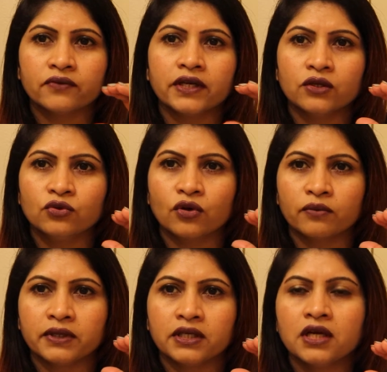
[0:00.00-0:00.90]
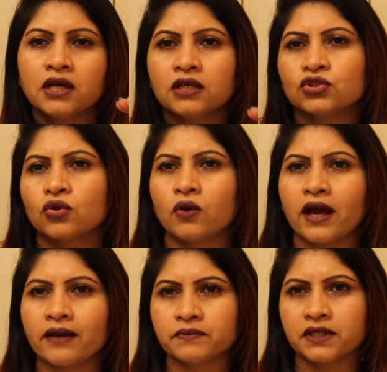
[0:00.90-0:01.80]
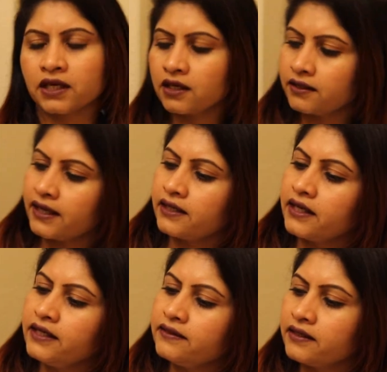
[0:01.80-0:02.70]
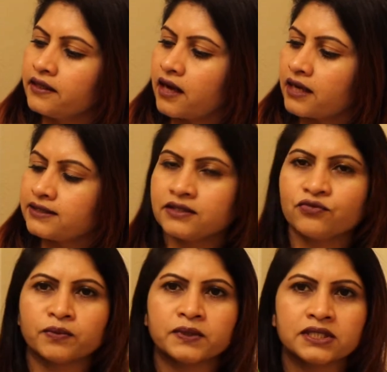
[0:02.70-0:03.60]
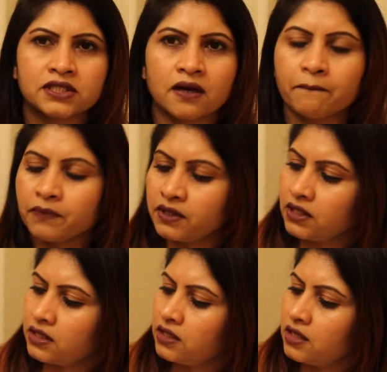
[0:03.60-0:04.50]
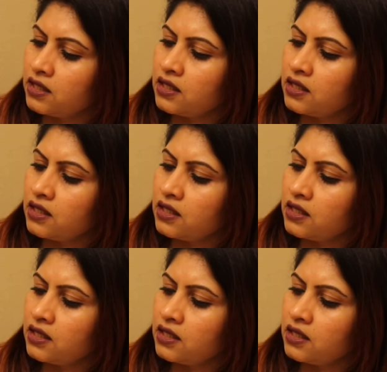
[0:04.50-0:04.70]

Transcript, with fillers: very good on me so I'm thinking that anything I see from this company